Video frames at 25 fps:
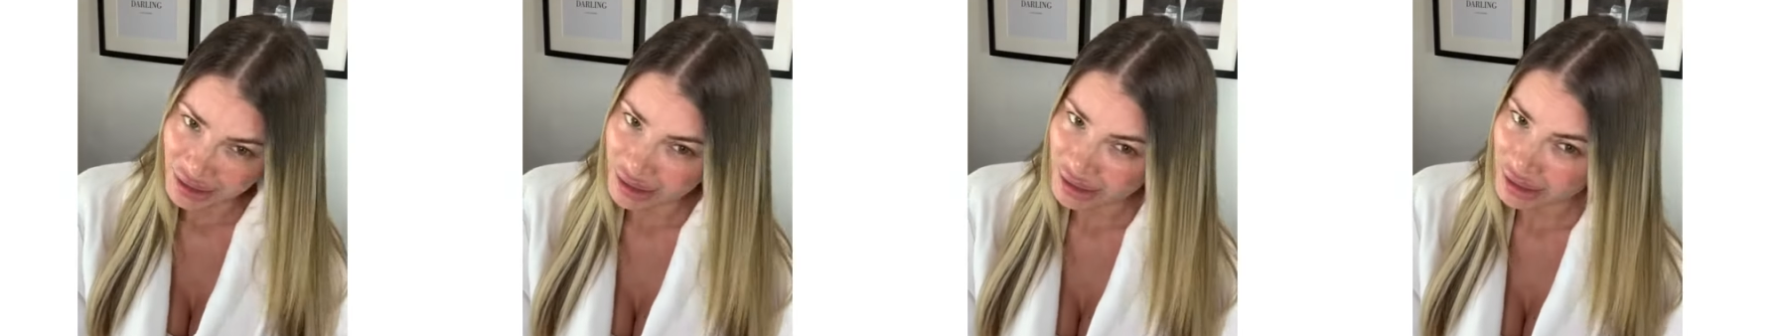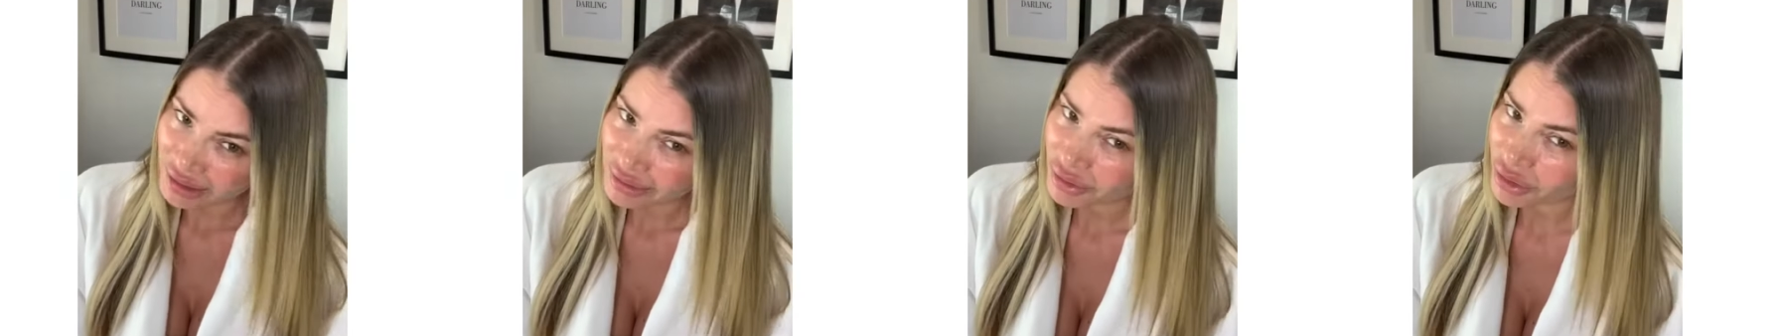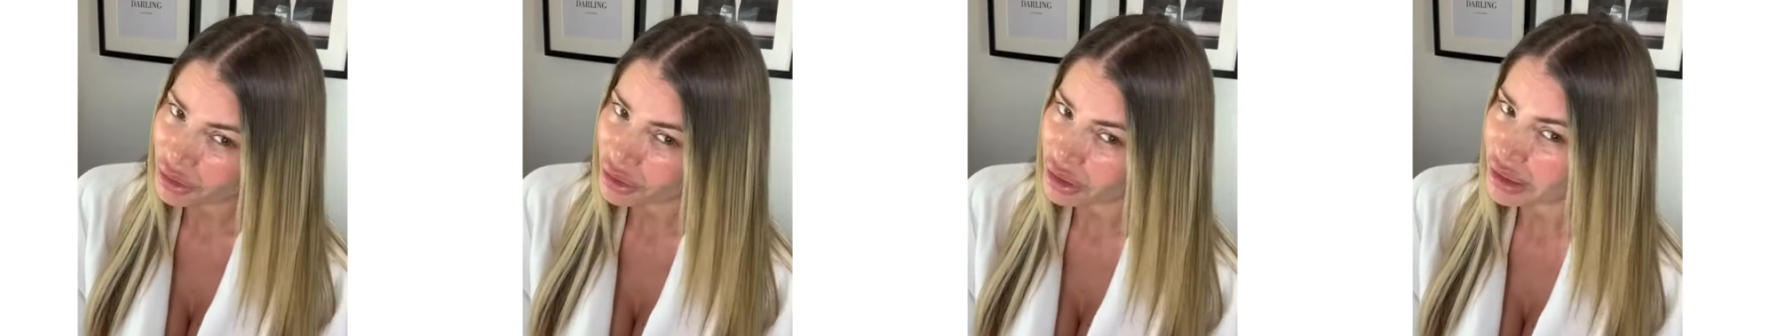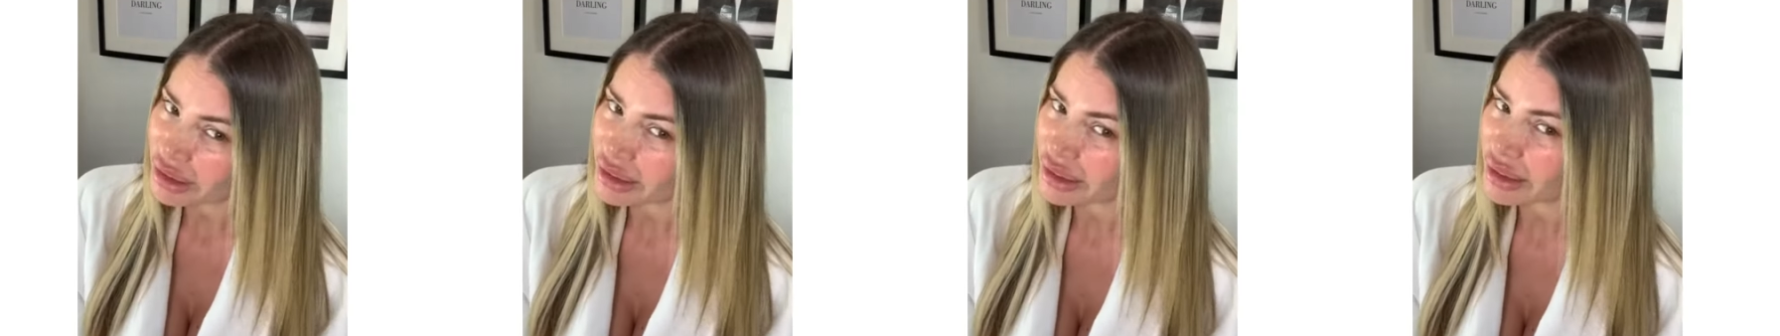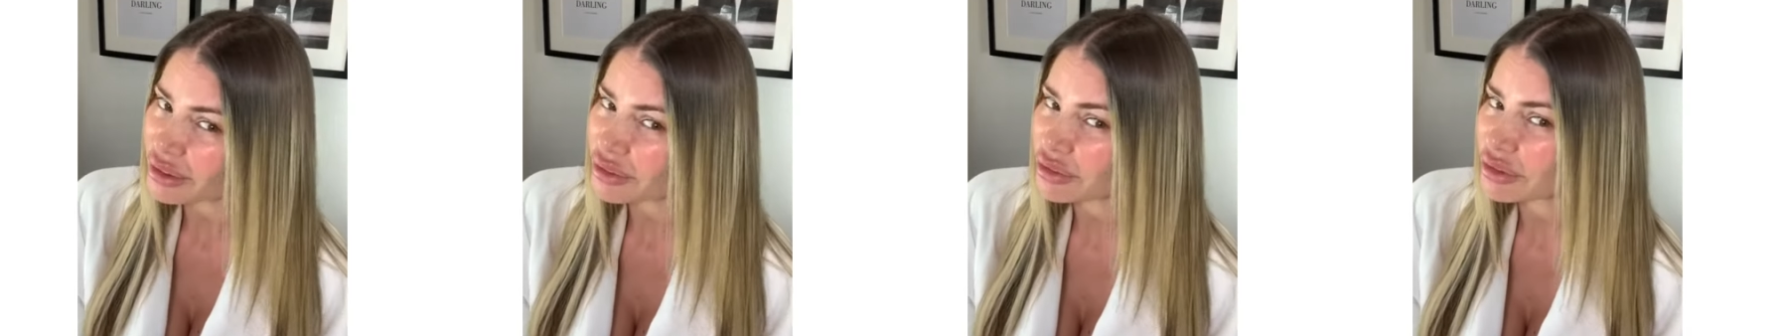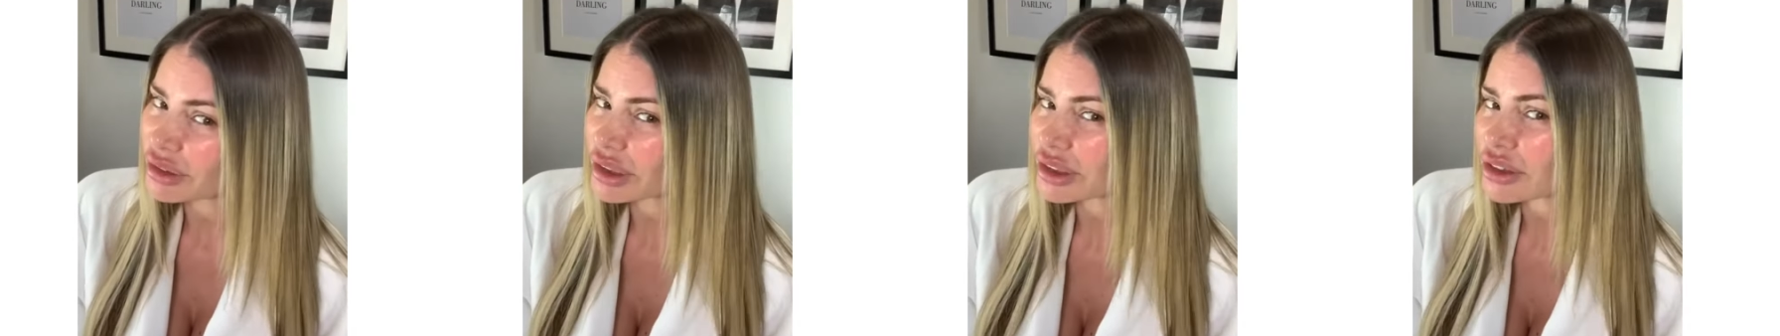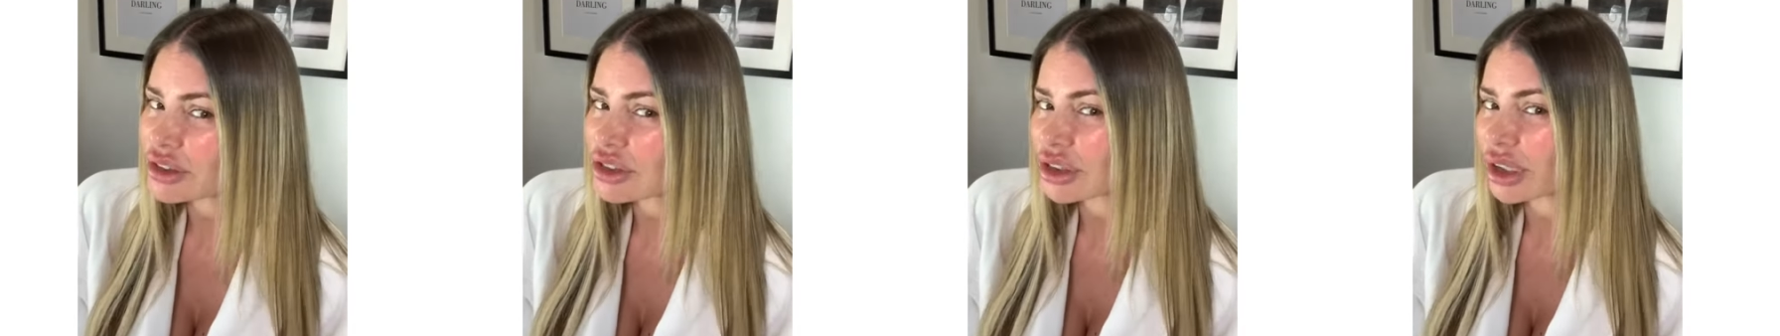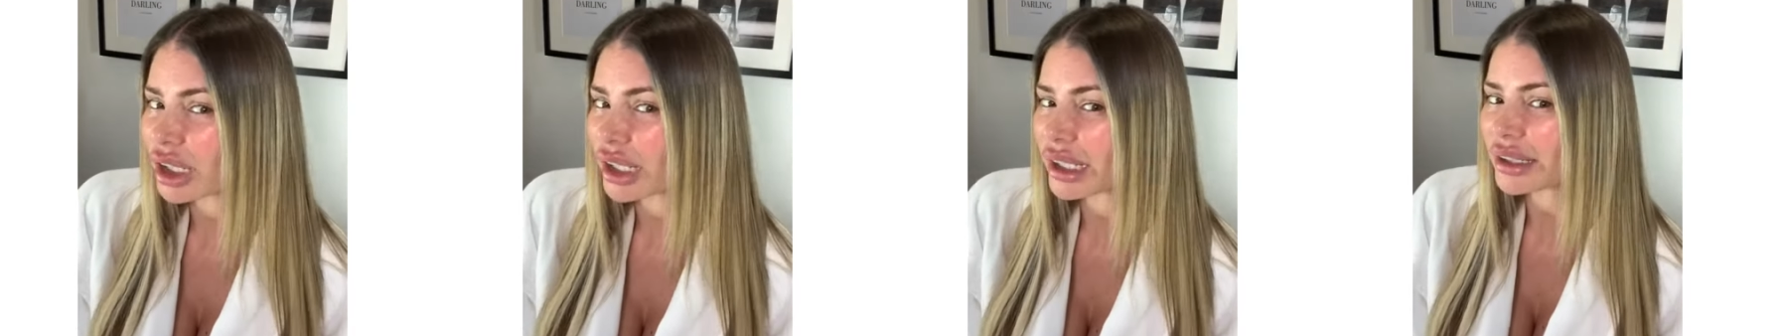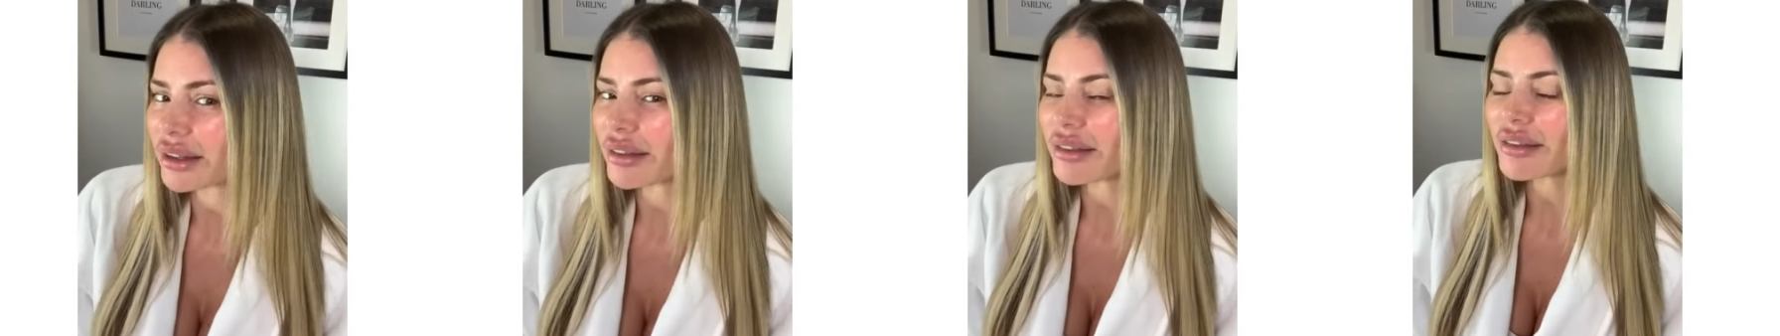It's got a lovely
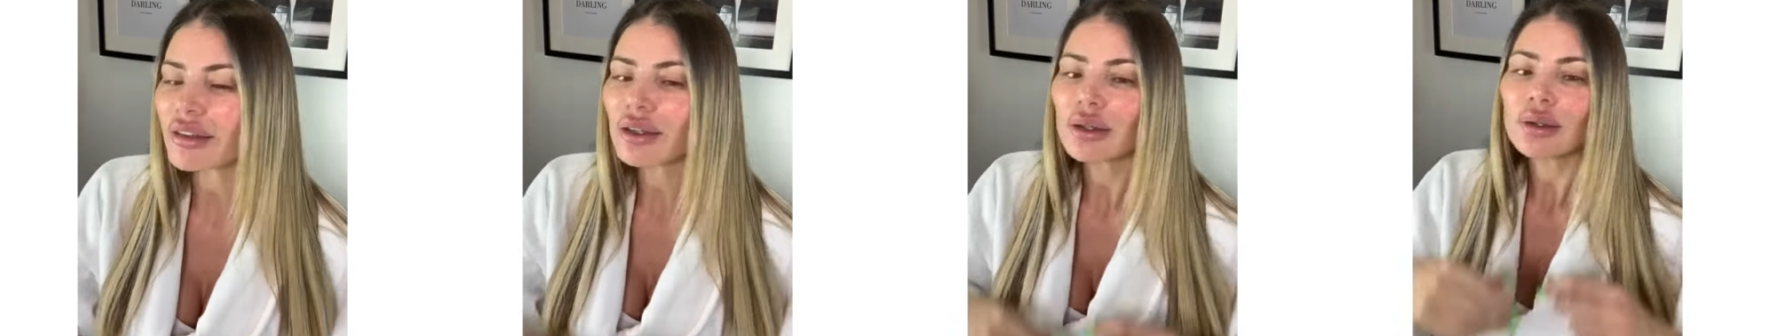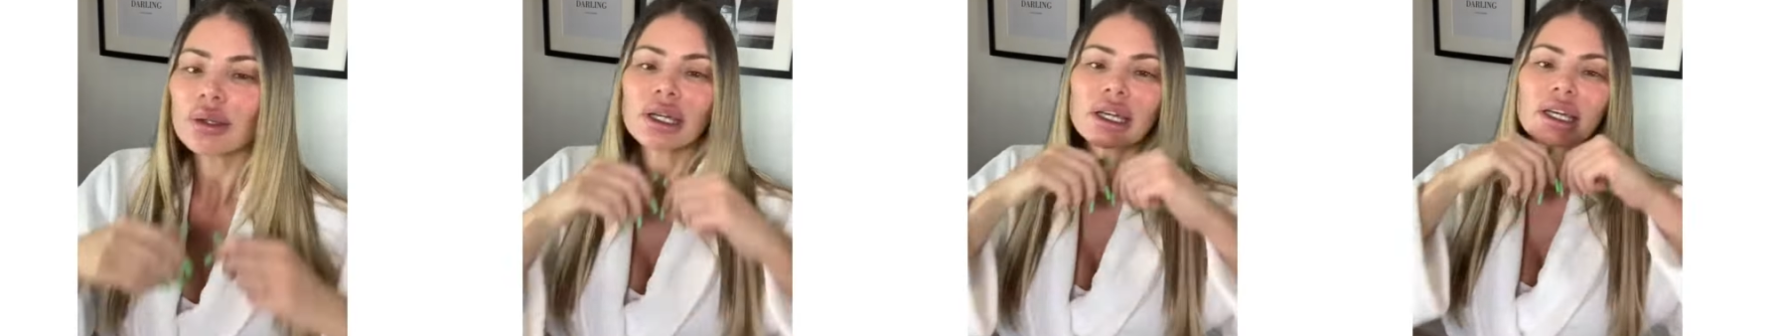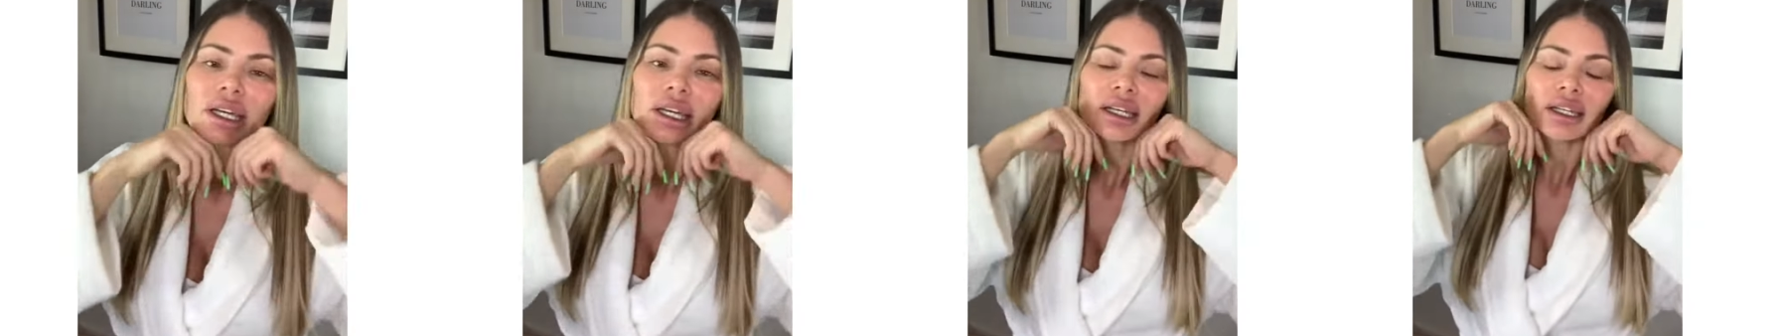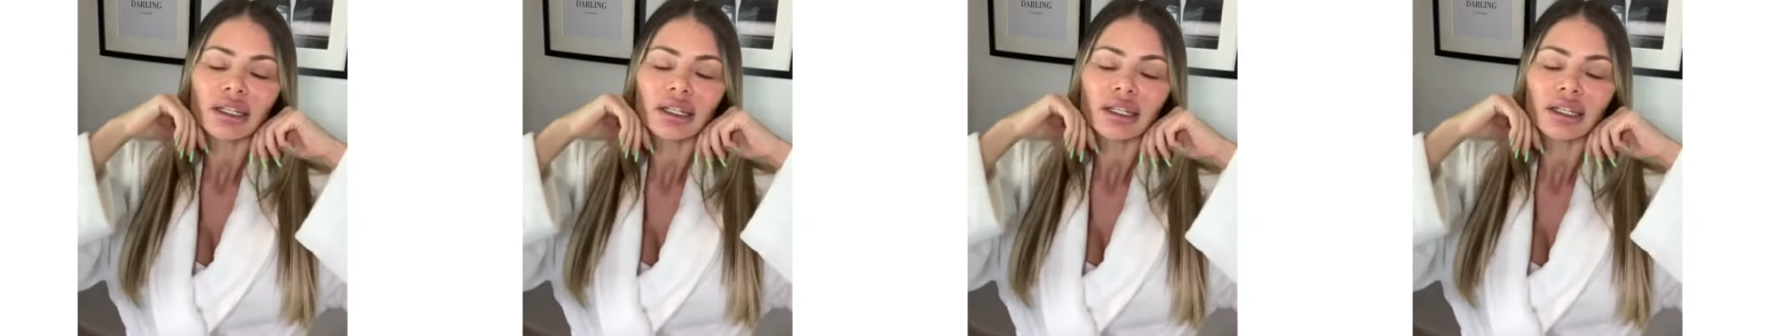shine to it.